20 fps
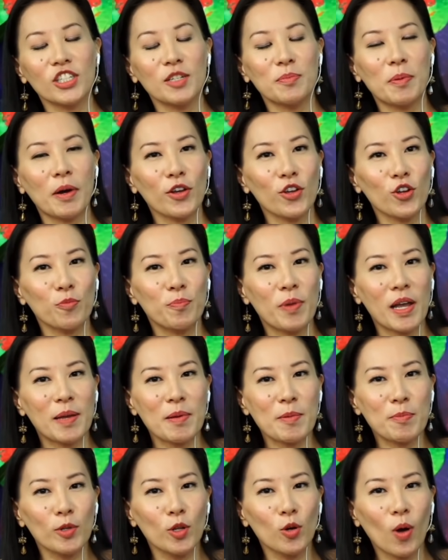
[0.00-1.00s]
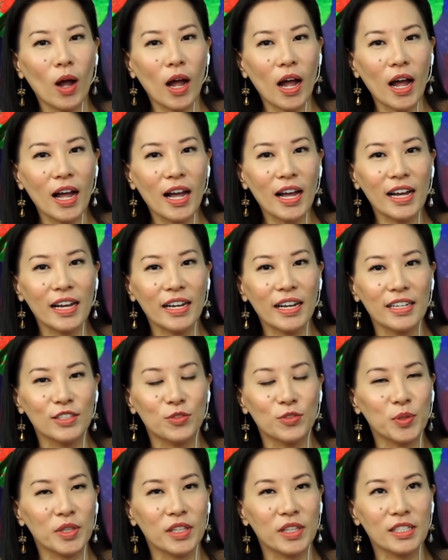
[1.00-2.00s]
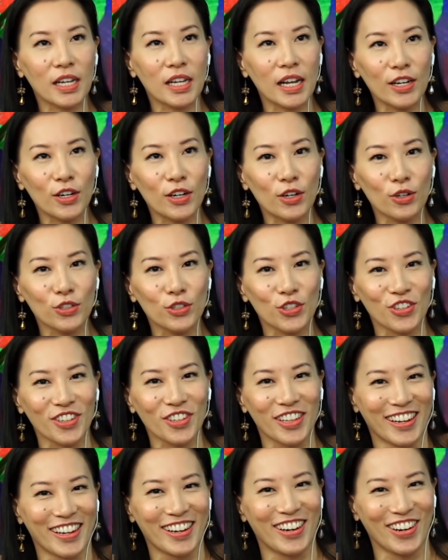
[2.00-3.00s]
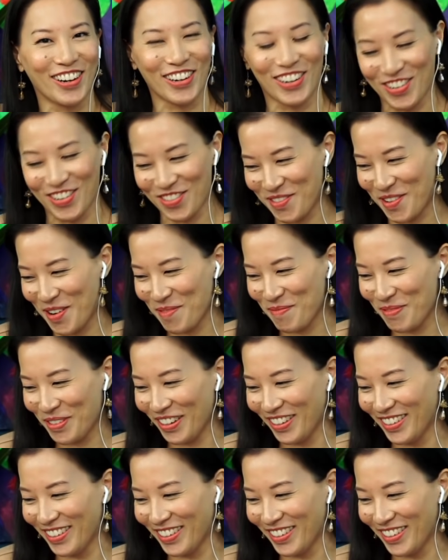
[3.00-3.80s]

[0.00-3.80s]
about your baby blue eyes with the Thai girls earlier, remember?